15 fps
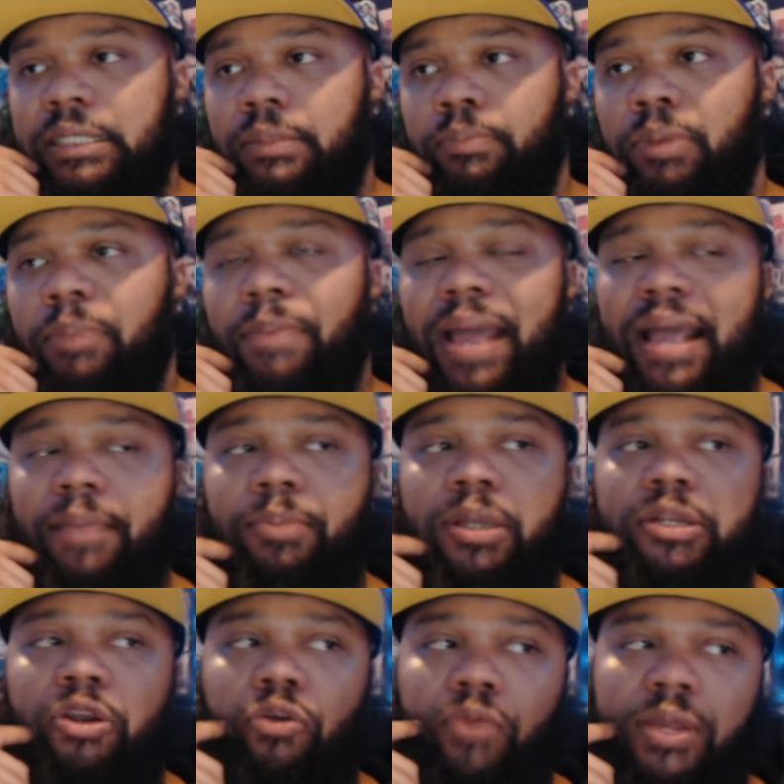But
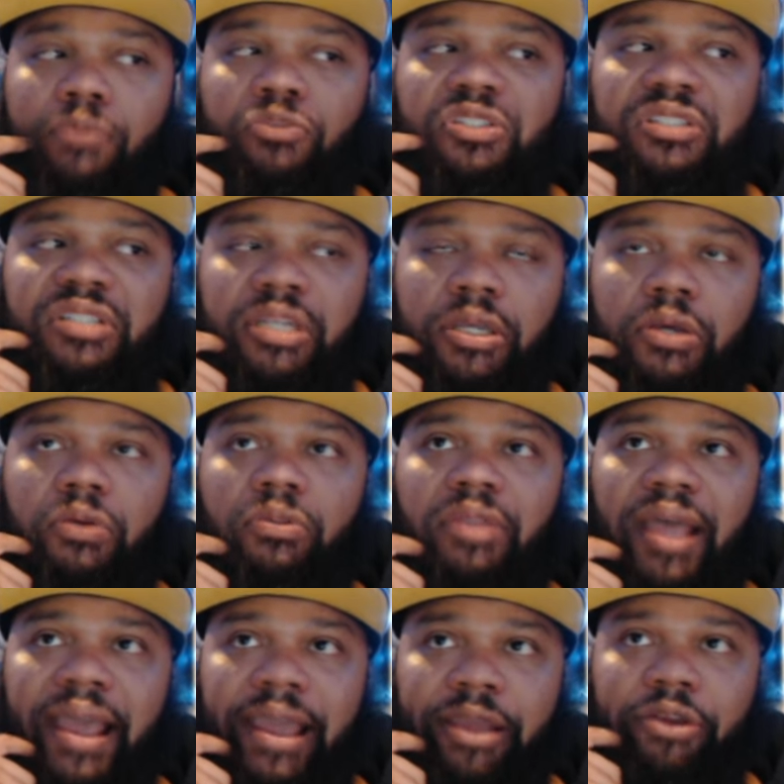Kareem was still
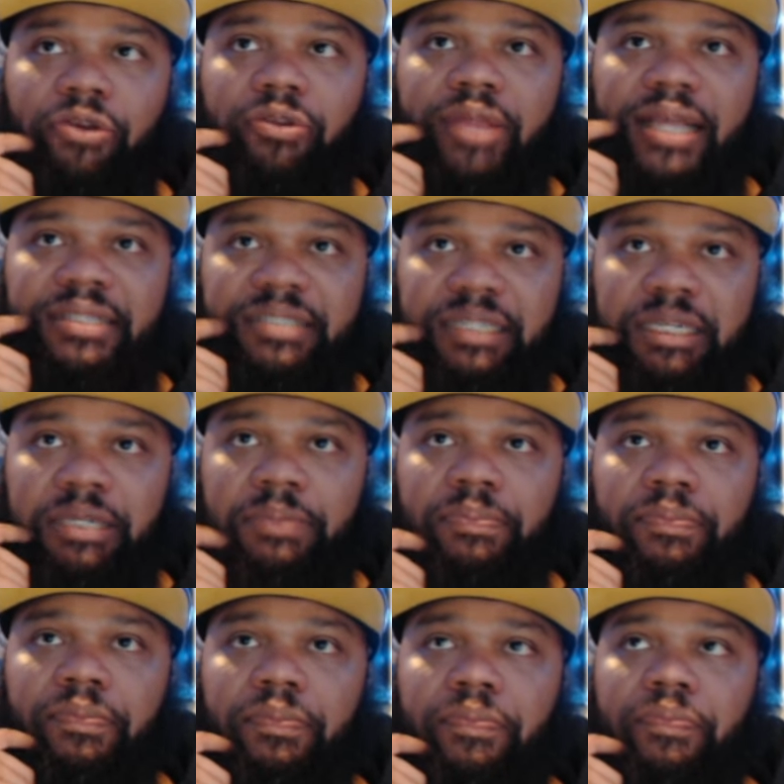the anchor of that
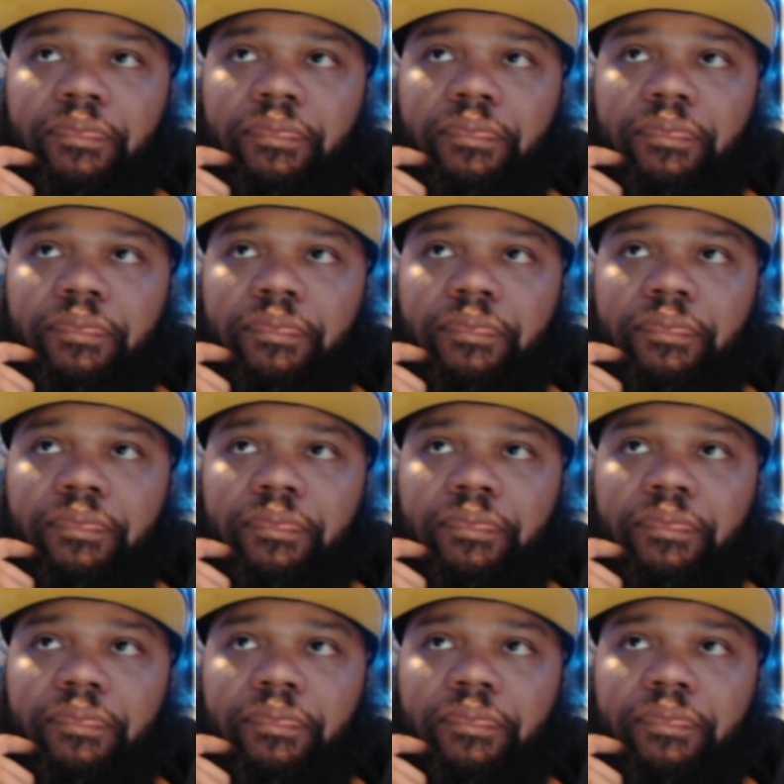team